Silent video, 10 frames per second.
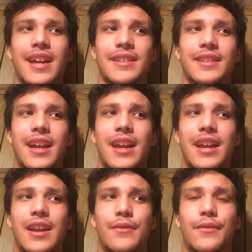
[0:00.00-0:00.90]
as
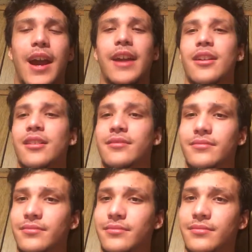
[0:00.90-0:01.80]
a fighter.
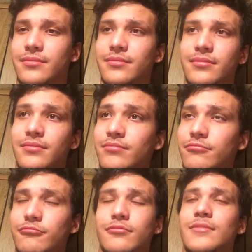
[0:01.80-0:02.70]

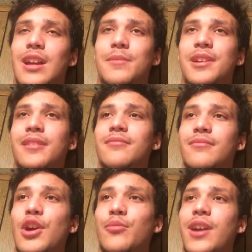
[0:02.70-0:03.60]
I mean,
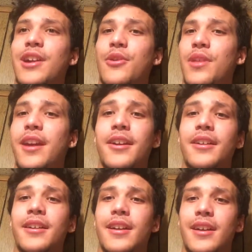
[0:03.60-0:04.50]
no brainer
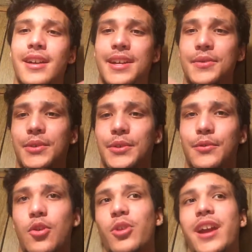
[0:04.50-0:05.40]
there. He was a
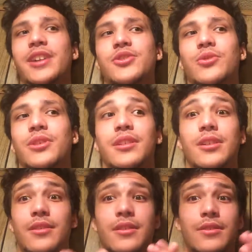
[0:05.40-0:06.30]
former angel, and
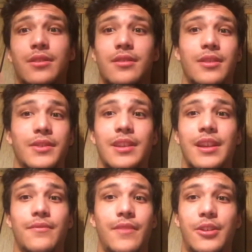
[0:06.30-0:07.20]
there's
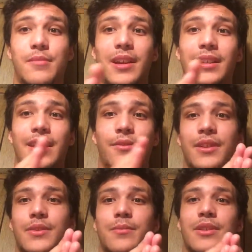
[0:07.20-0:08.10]
a very big
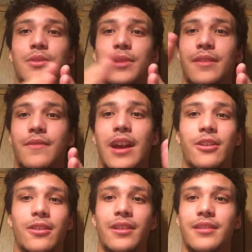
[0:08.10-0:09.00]
difference between
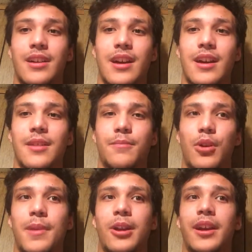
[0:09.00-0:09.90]
fighter and
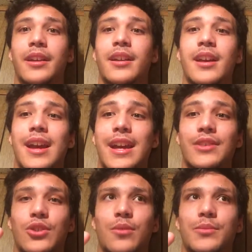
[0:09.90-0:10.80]
barbarian
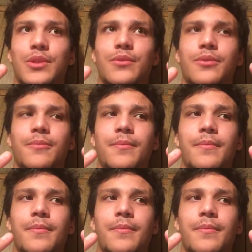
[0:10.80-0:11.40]
in terms of